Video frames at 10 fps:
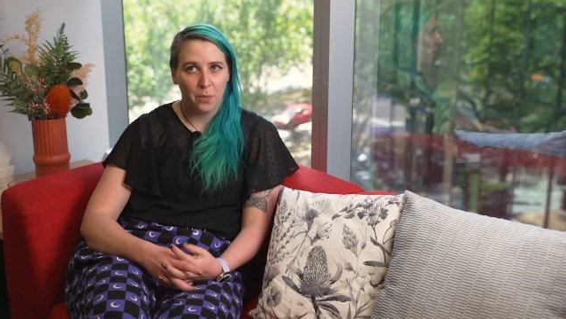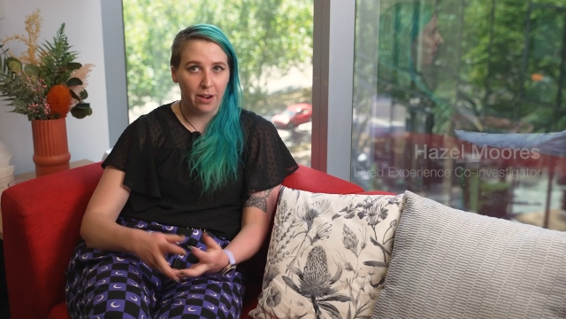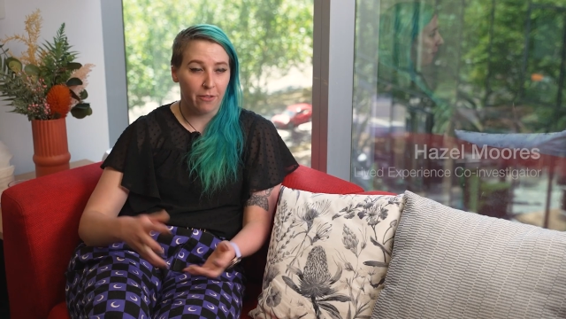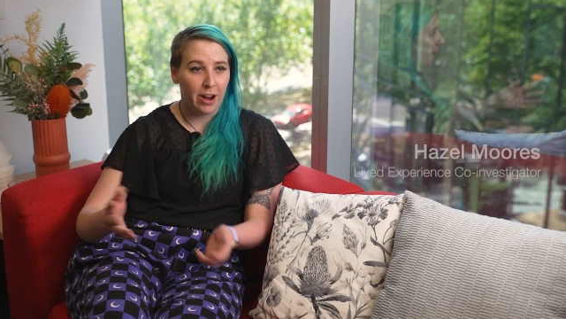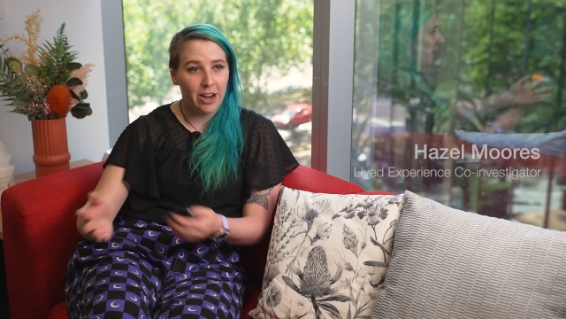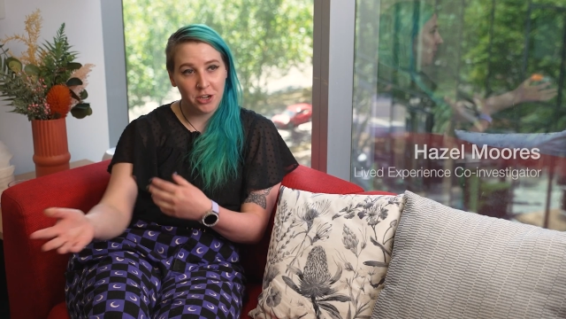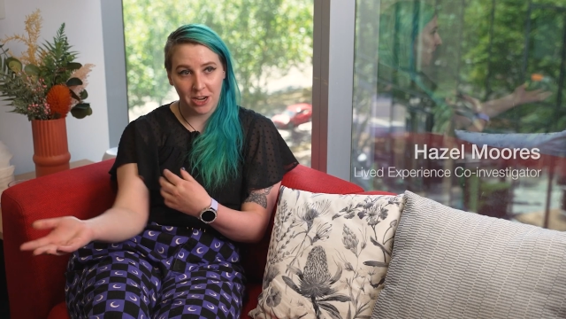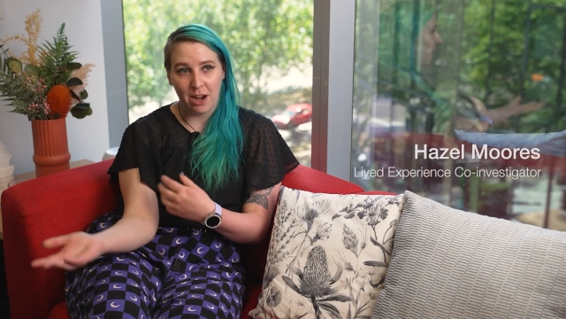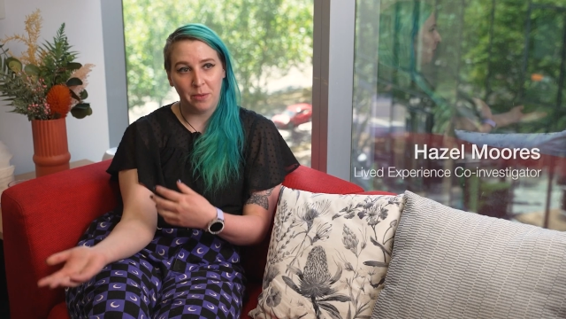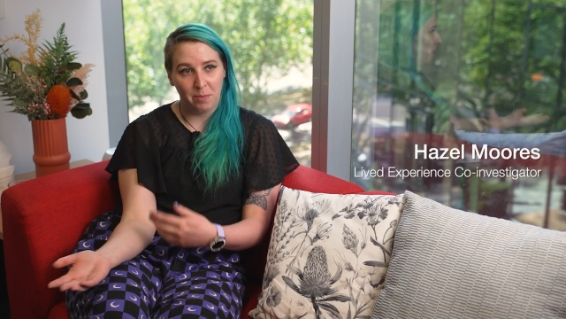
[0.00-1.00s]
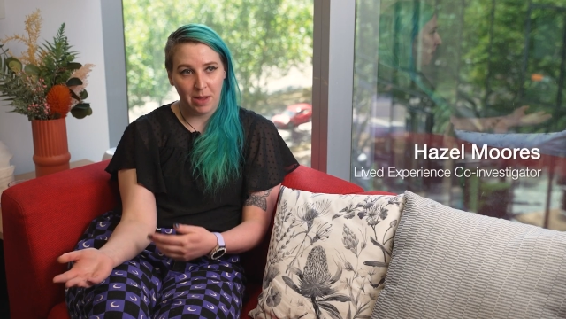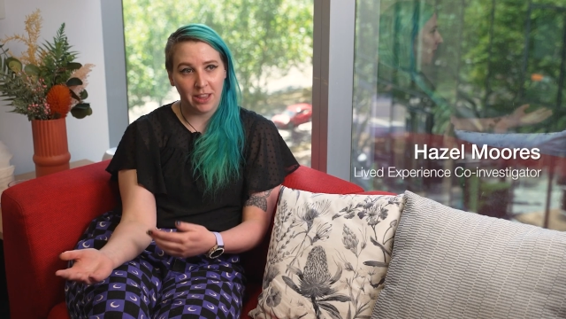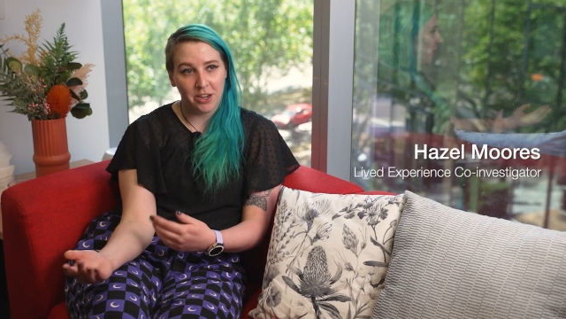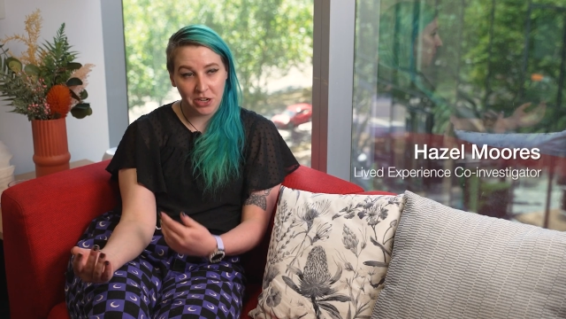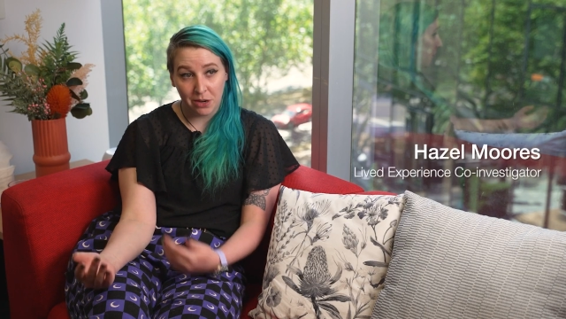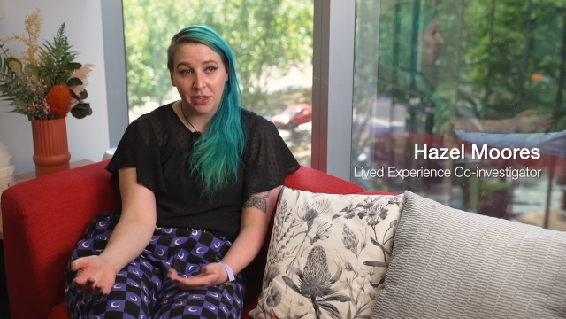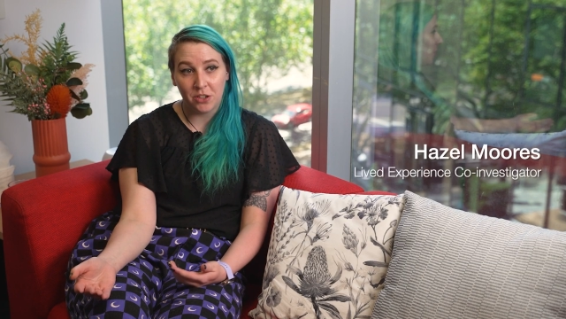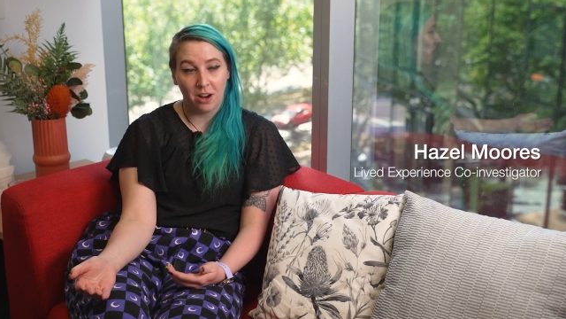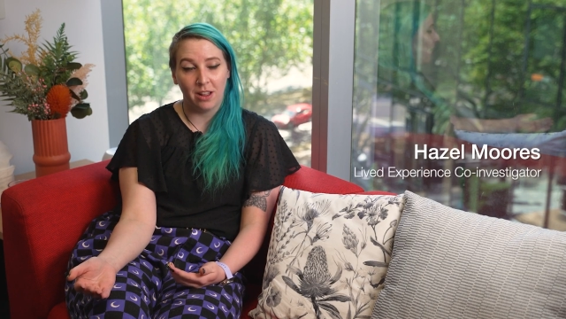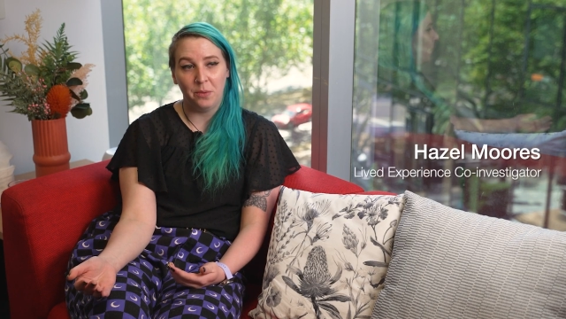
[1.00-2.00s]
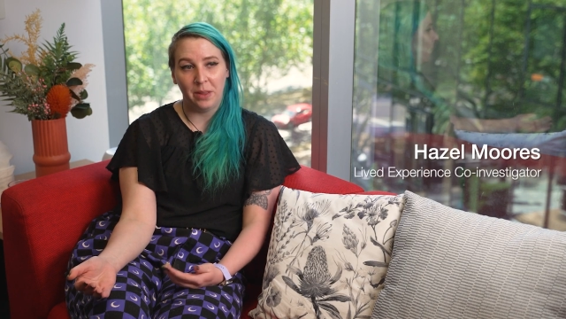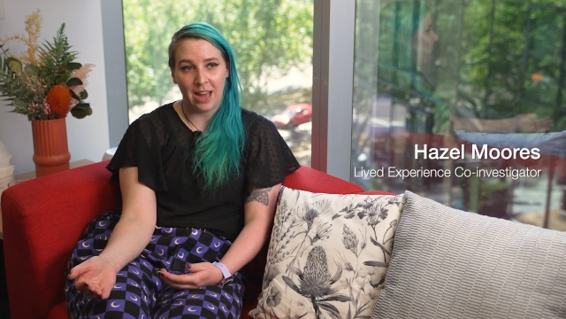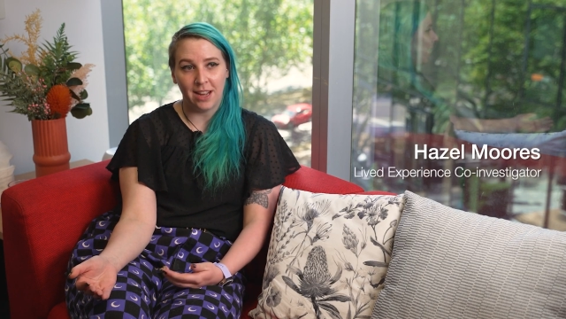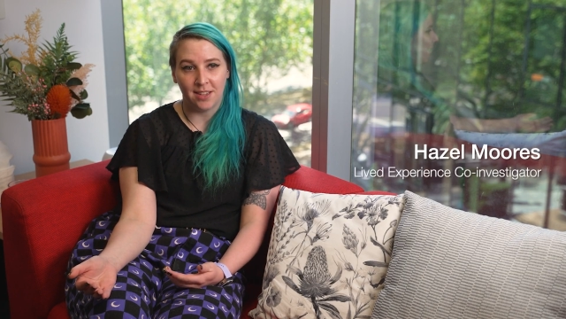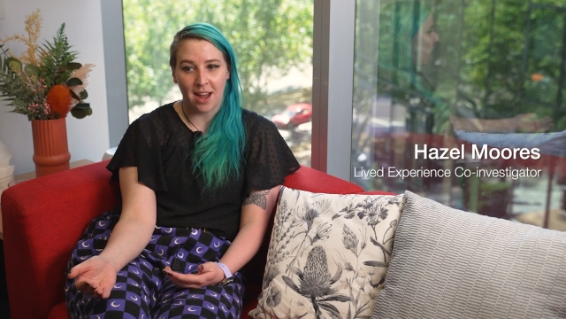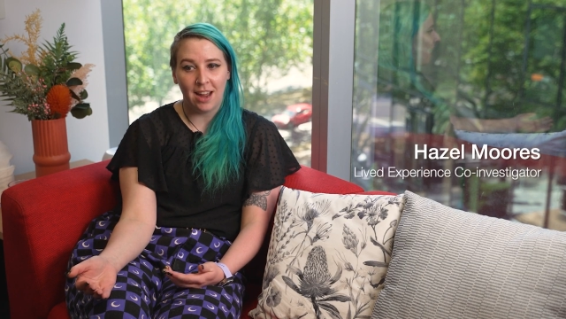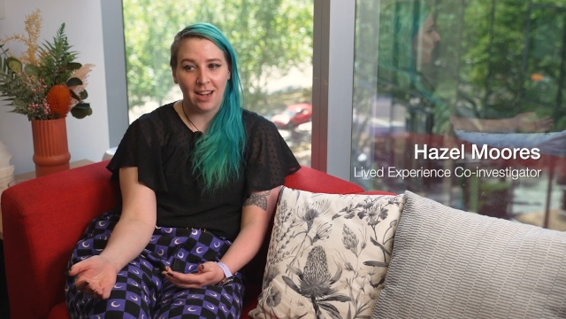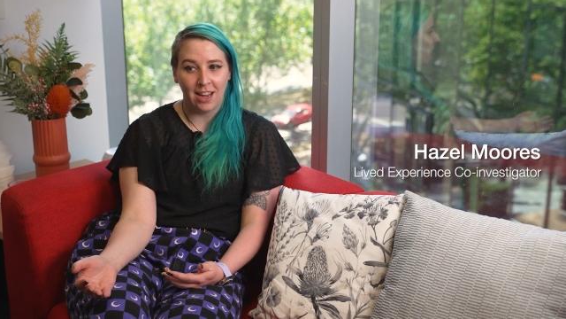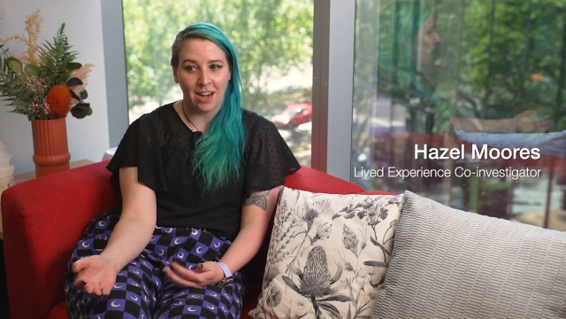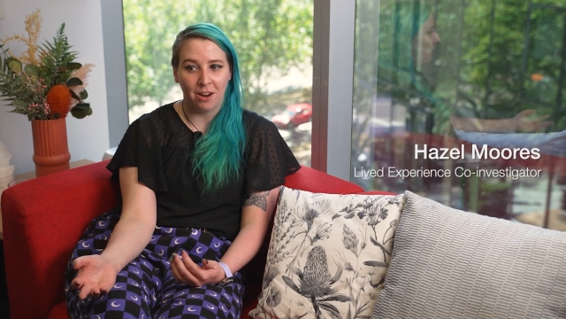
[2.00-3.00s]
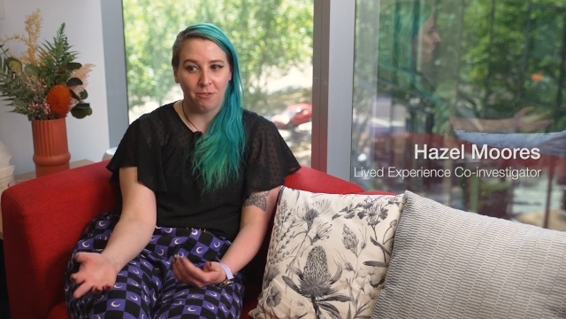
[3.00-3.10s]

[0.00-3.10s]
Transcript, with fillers: when a friend shared with me that she was struggling with anxiety and I